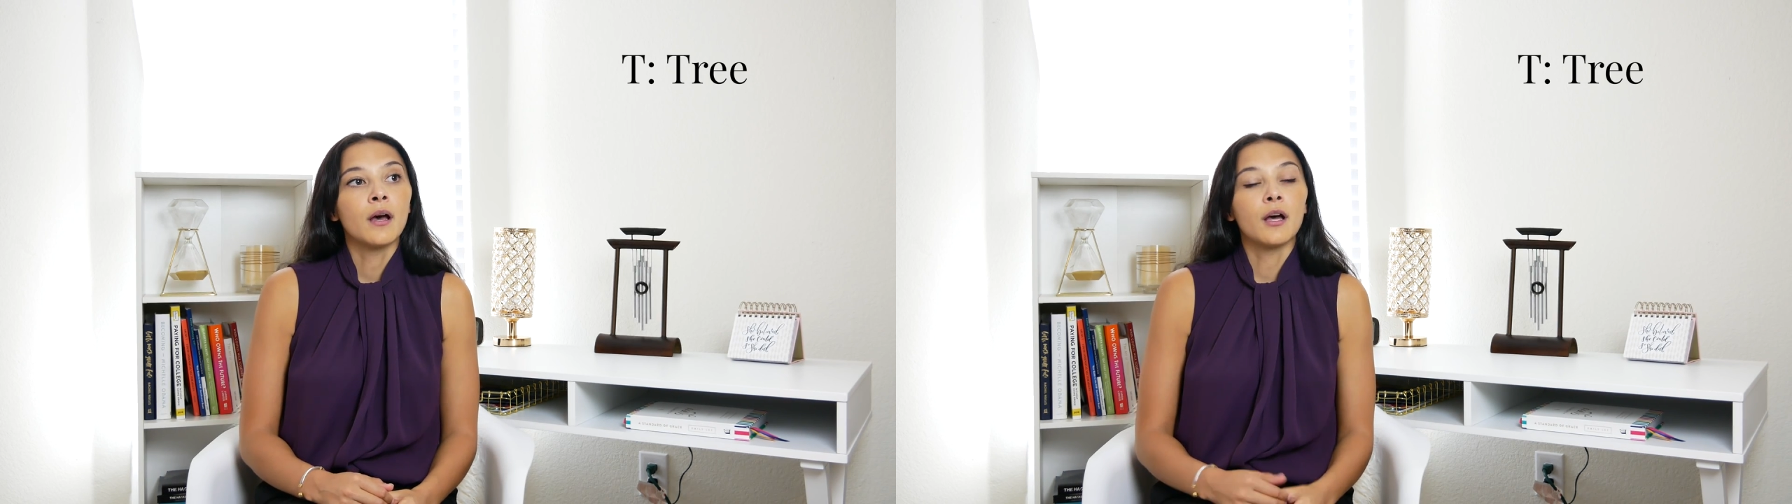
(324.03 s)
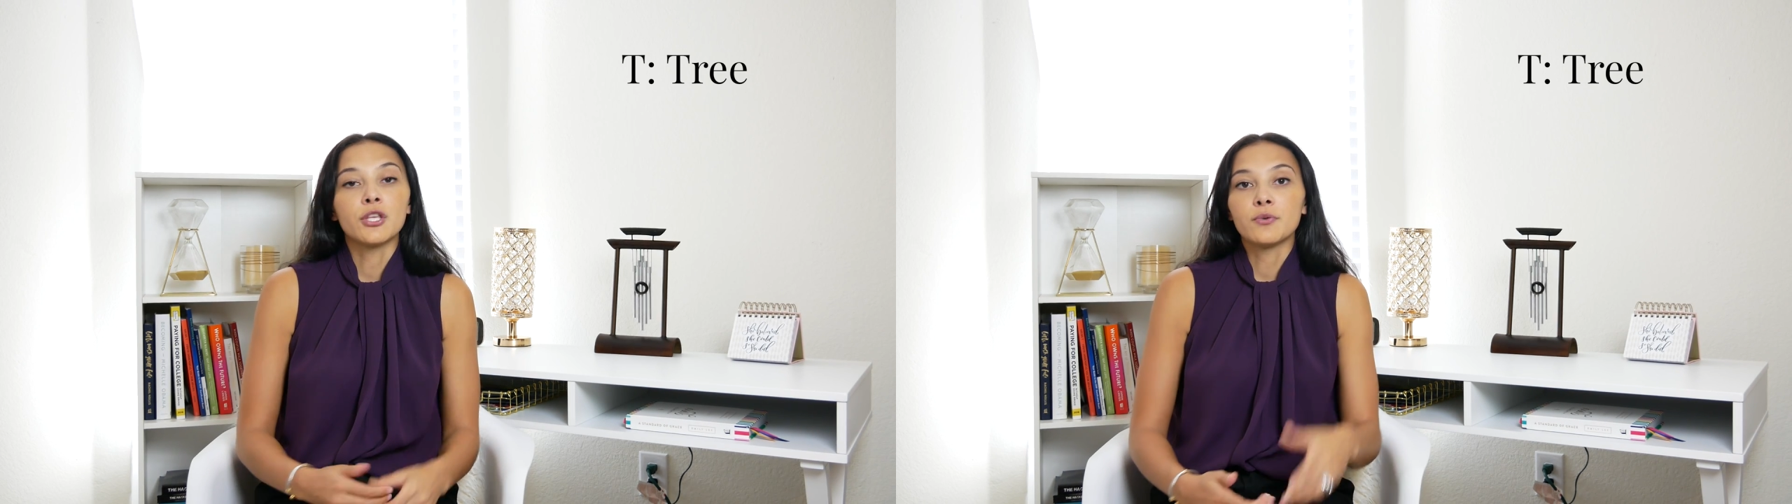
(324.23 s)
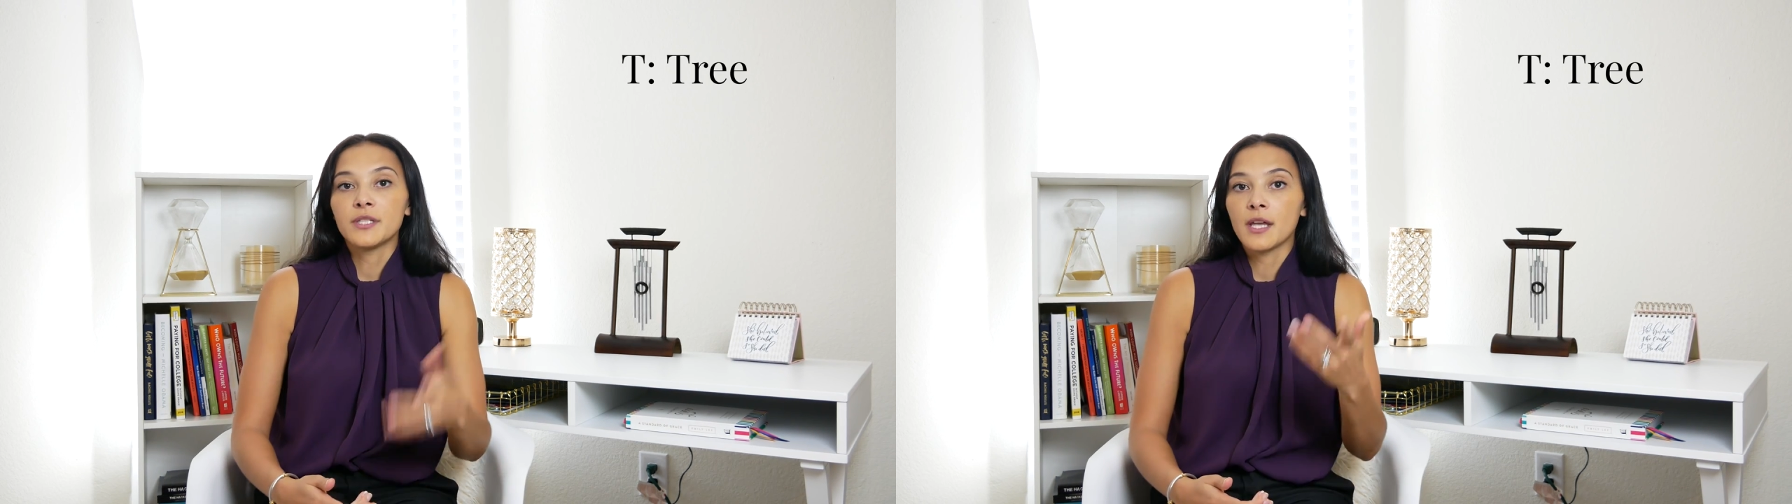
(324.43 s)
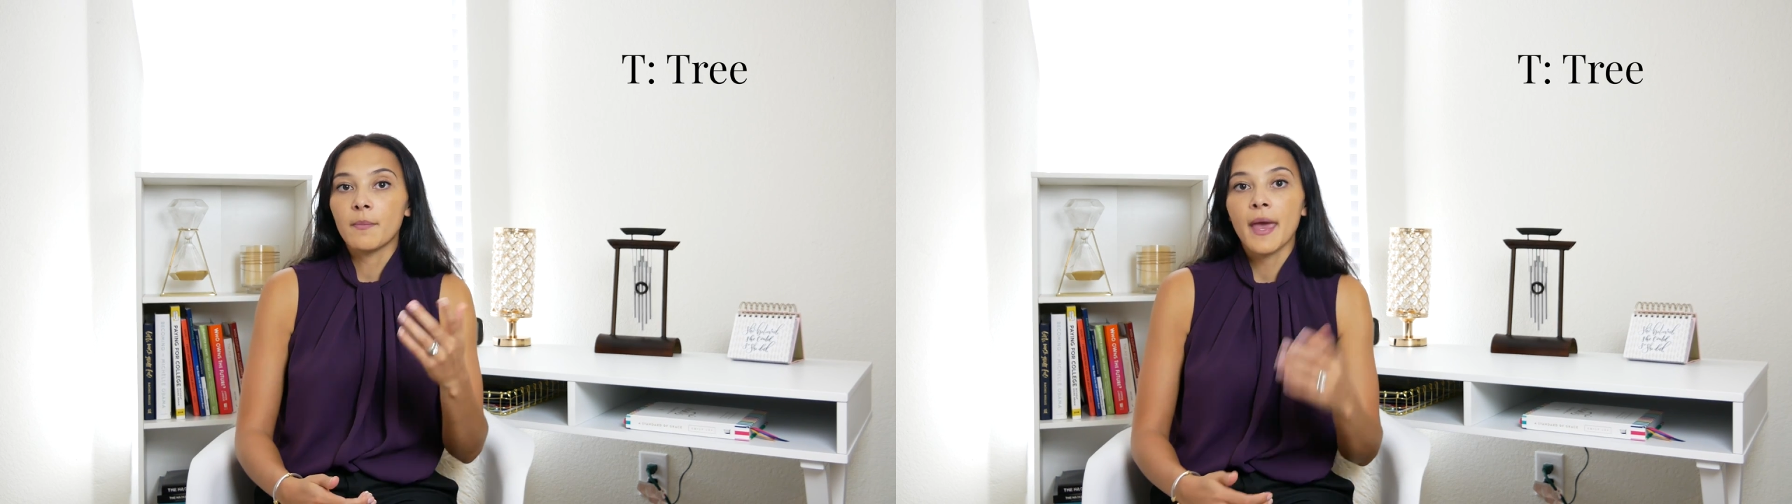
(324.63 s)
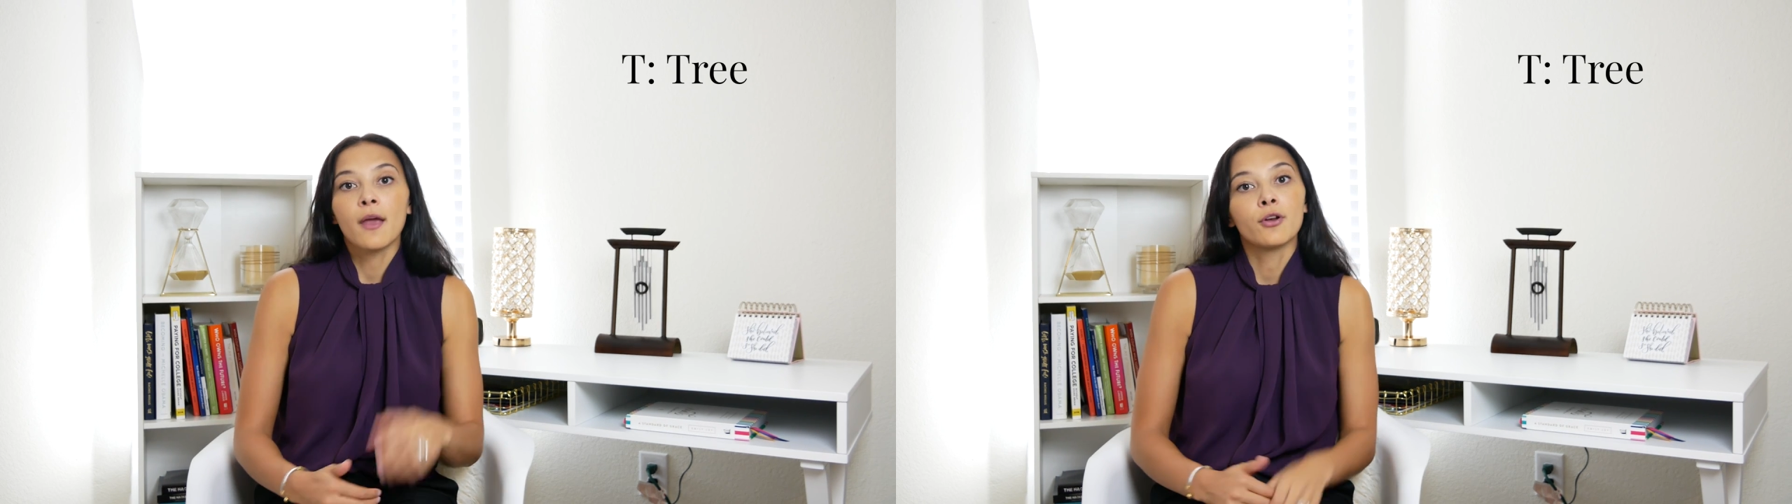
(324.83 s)
a
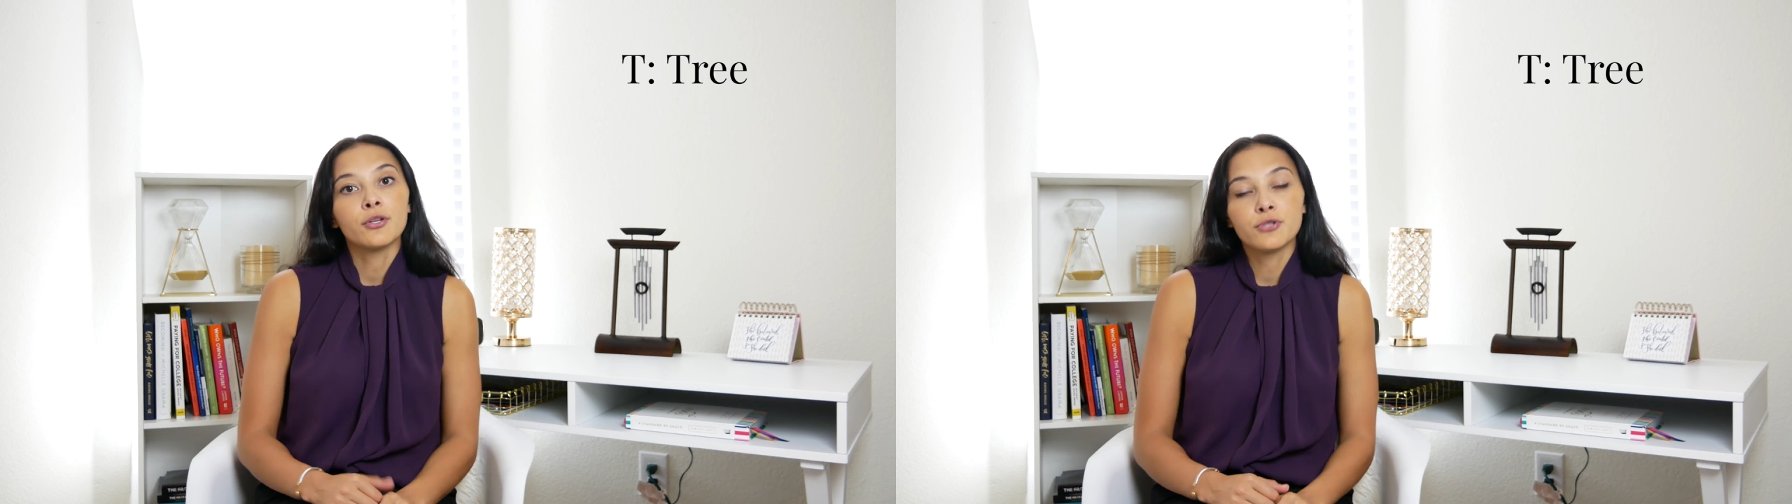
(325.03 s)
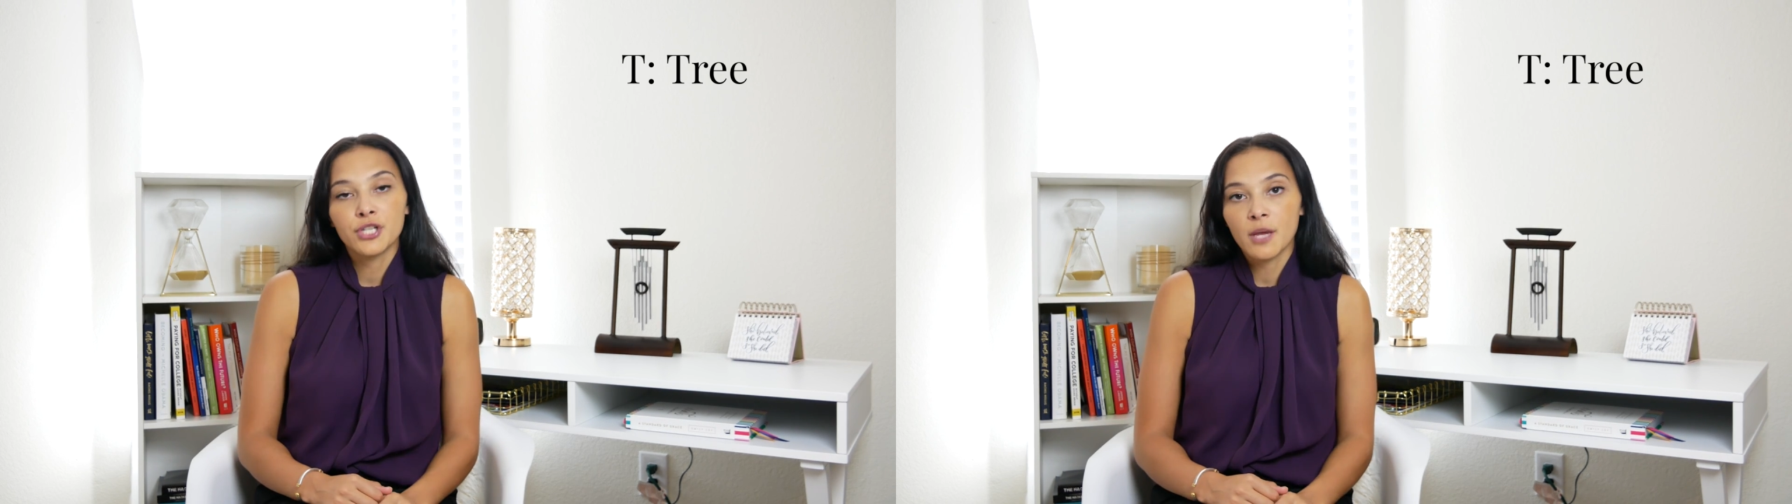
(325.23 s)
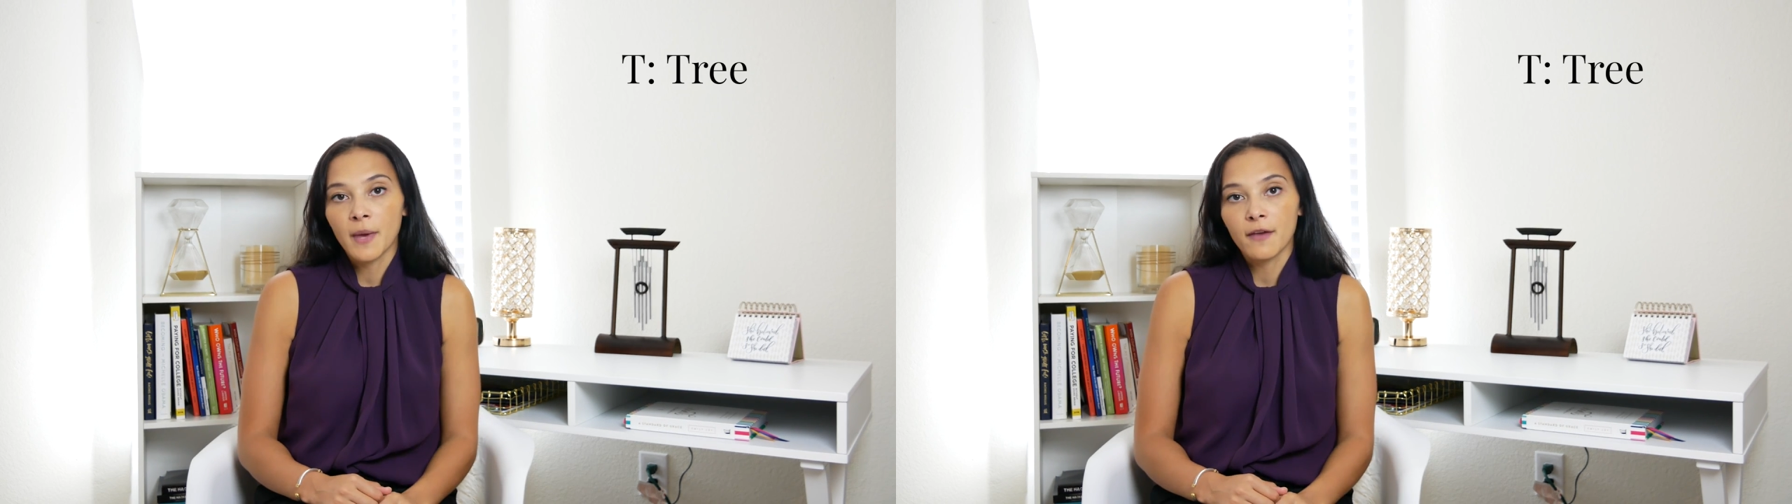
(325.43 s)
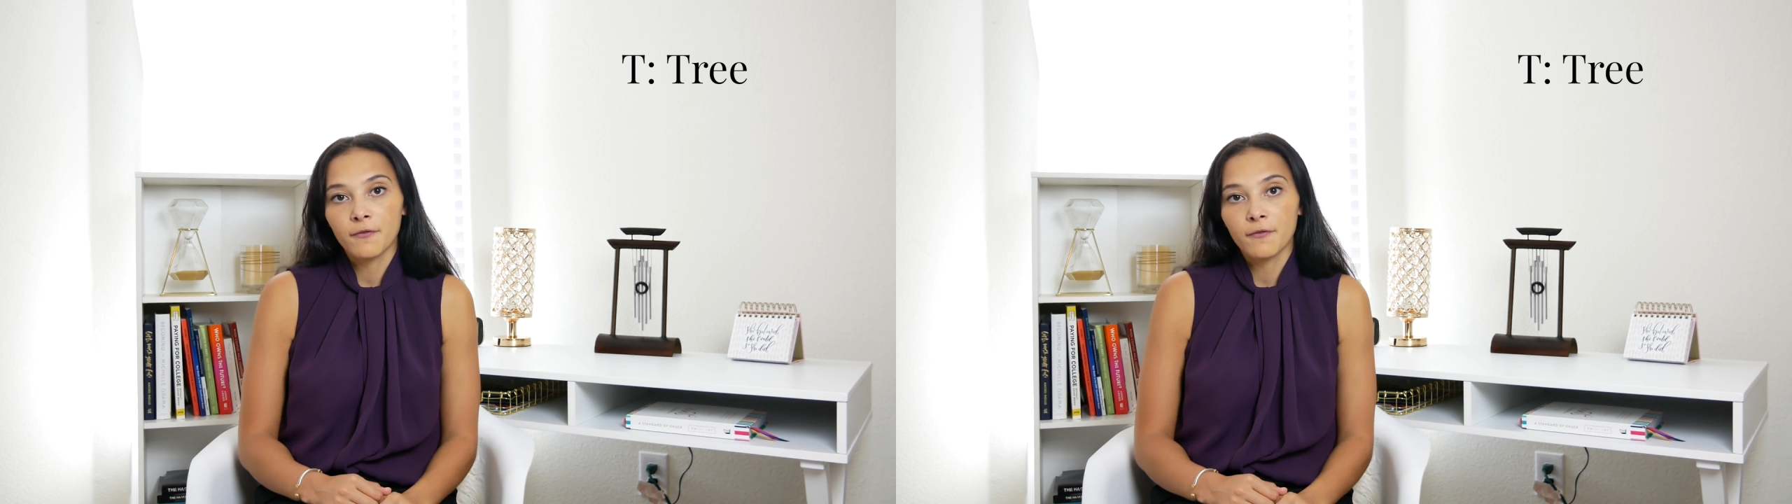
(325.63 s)
UTMA or UGMA